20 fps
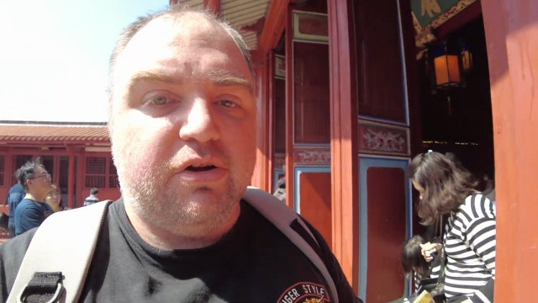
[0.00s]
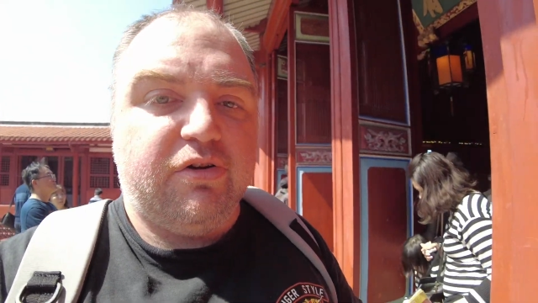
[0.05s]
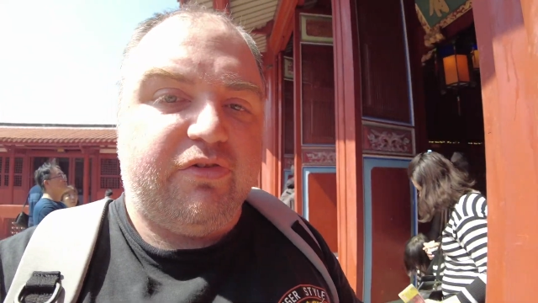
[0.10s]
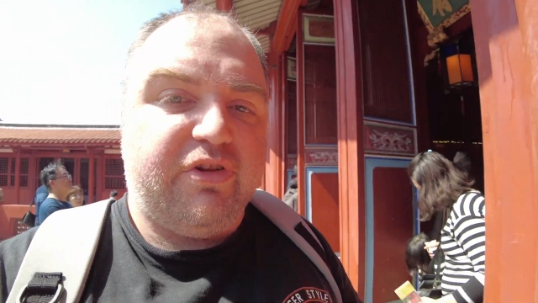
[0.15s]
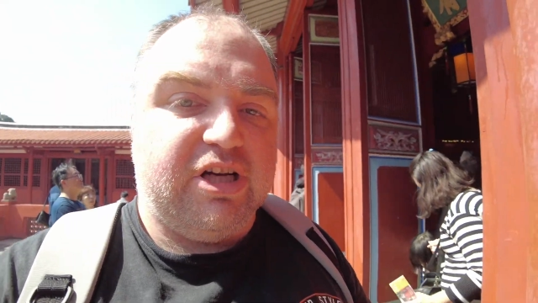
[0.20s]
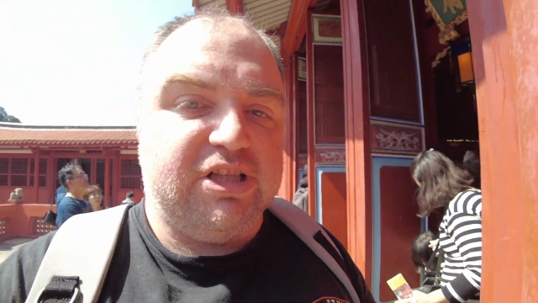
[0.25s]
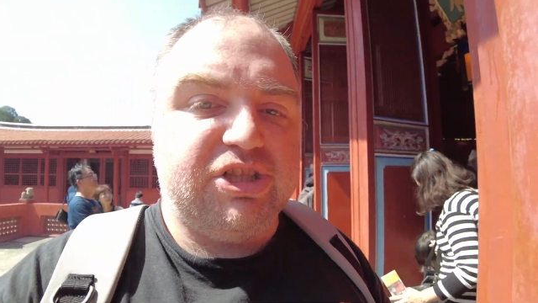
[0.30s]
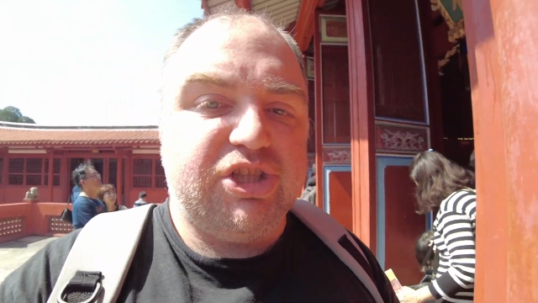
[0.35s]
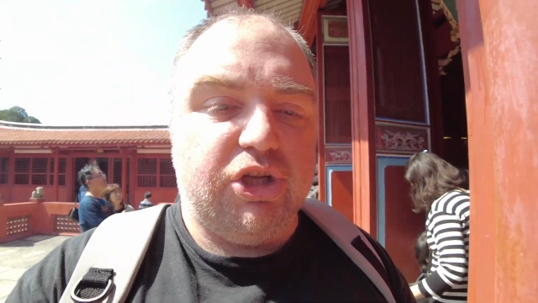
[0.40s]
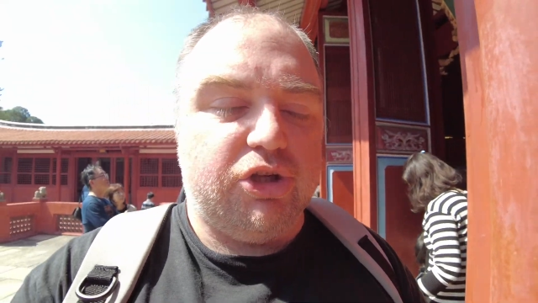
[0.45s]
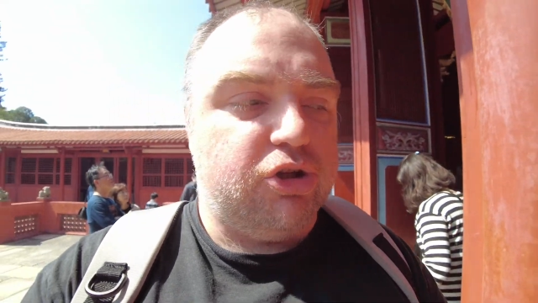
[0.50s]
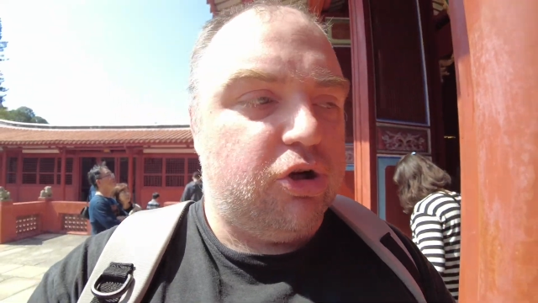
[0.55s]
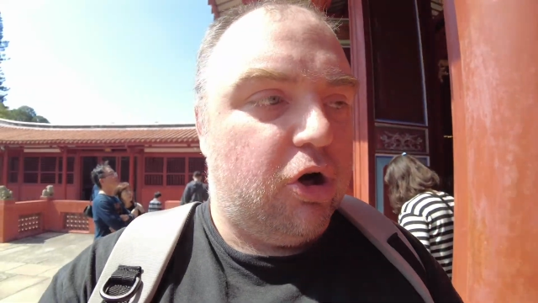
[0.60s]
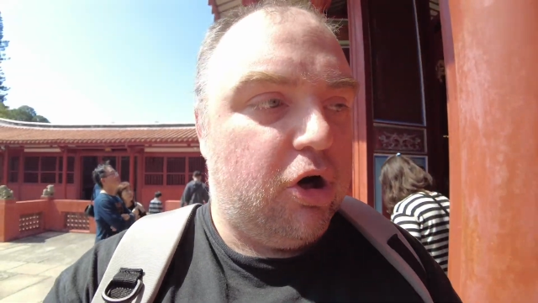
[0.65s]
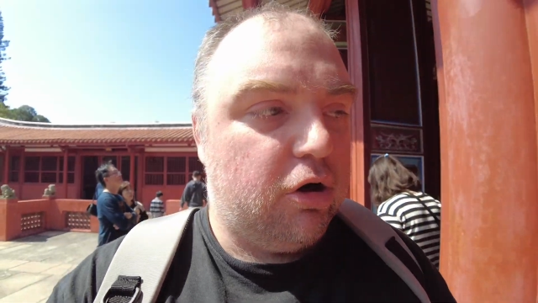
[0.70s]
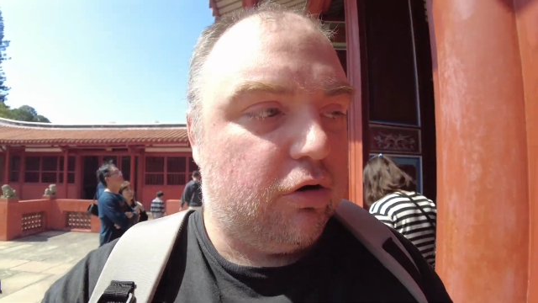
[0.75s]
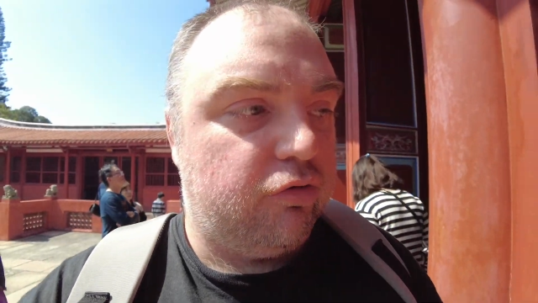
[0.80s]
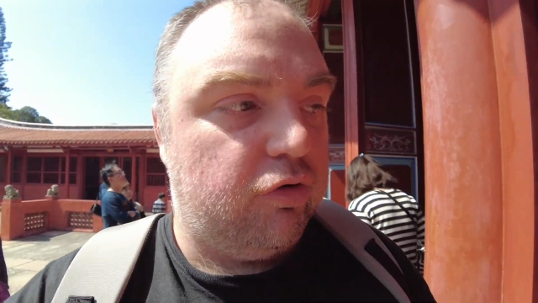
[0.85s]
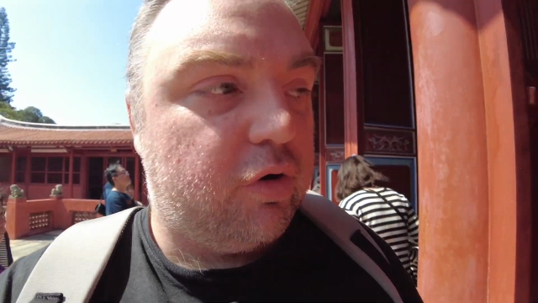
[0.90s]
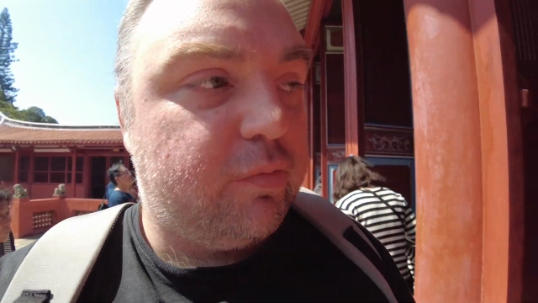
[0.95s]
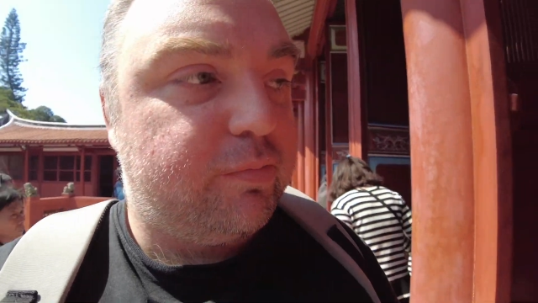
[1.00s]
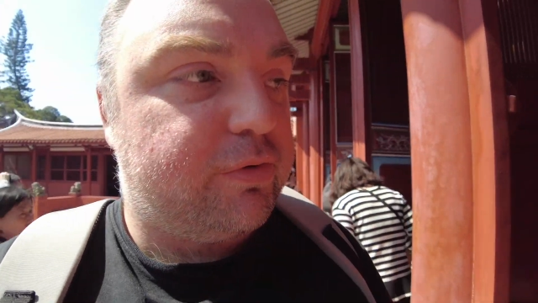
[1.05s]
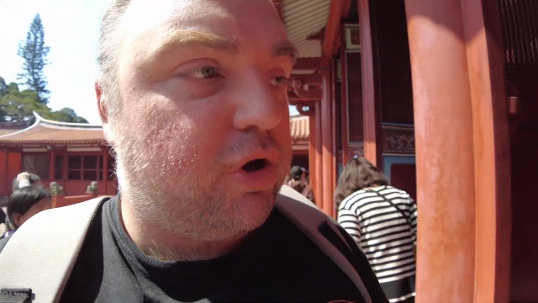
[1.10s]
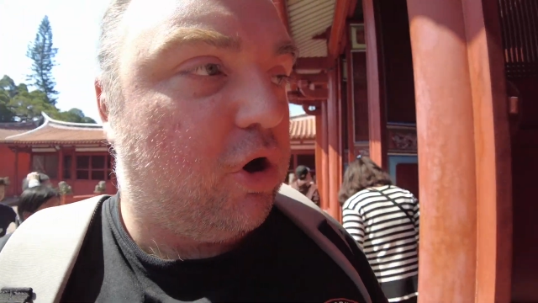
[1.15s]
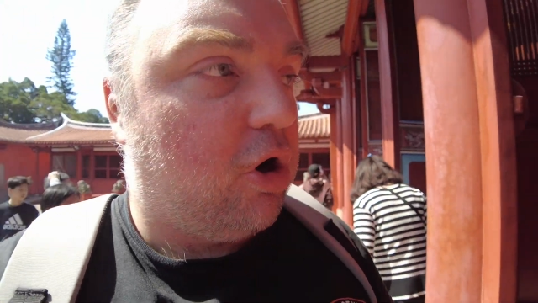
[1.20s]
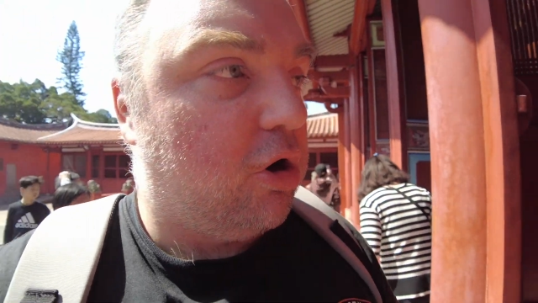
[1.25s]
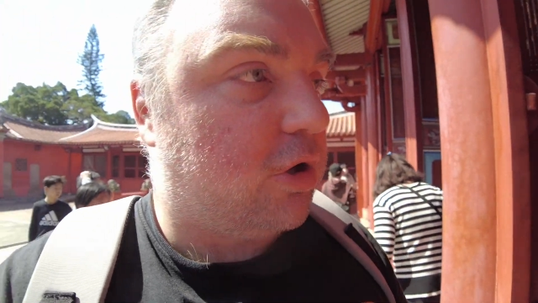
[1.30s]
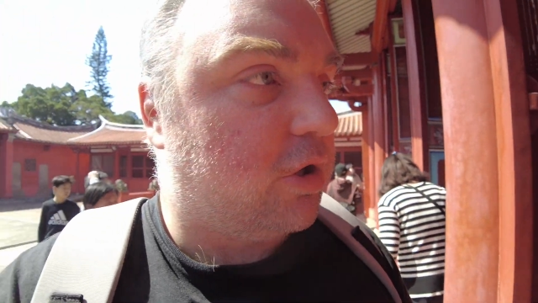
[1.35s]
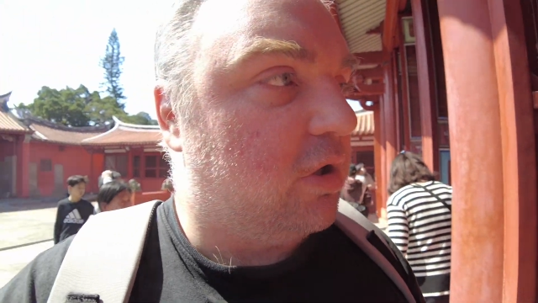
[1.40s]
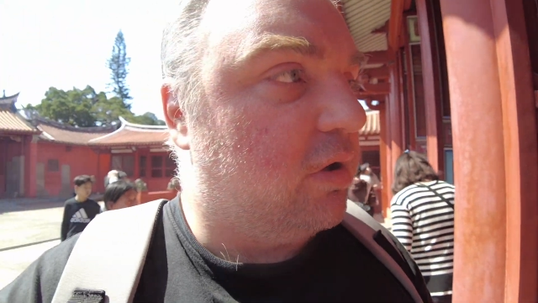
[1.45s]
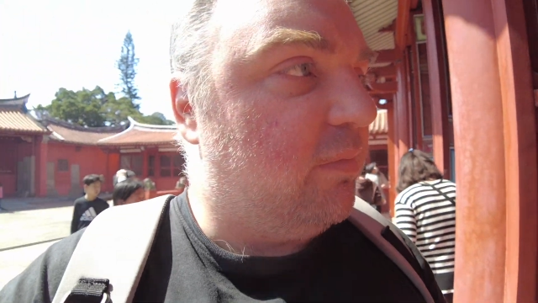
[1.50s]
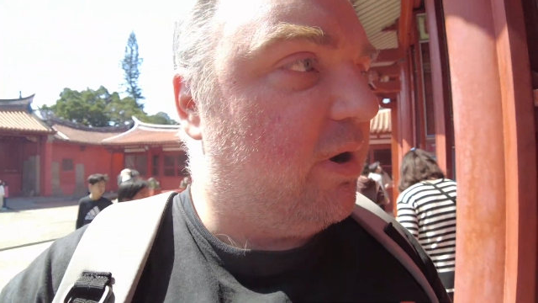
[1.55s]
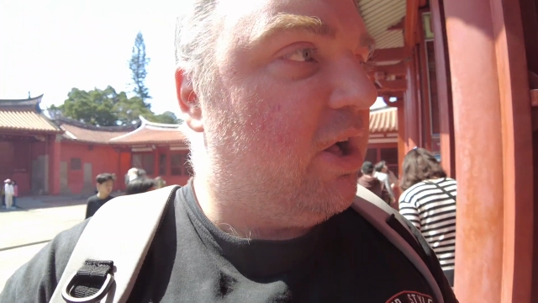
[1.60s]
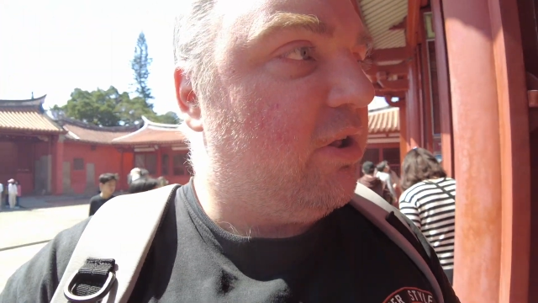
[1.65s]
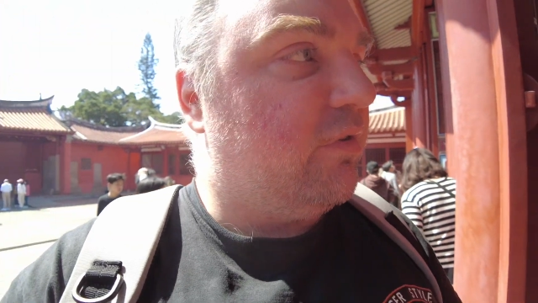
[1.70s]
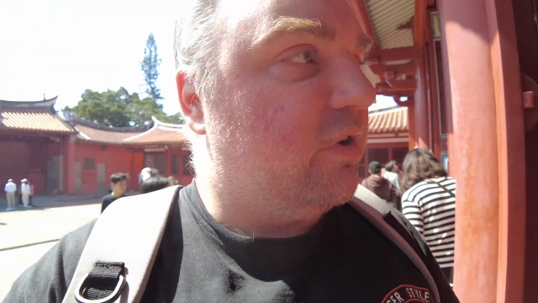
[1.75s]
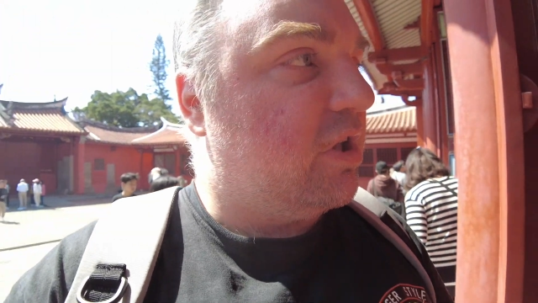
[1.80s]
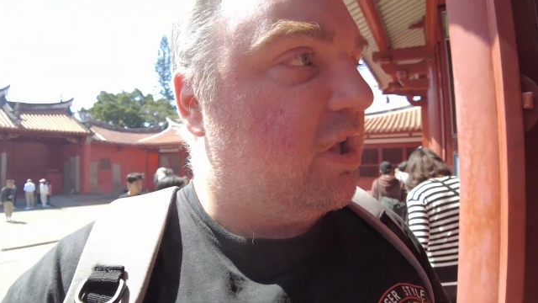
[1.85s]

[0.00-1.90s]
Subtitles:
that's the tour group talking about the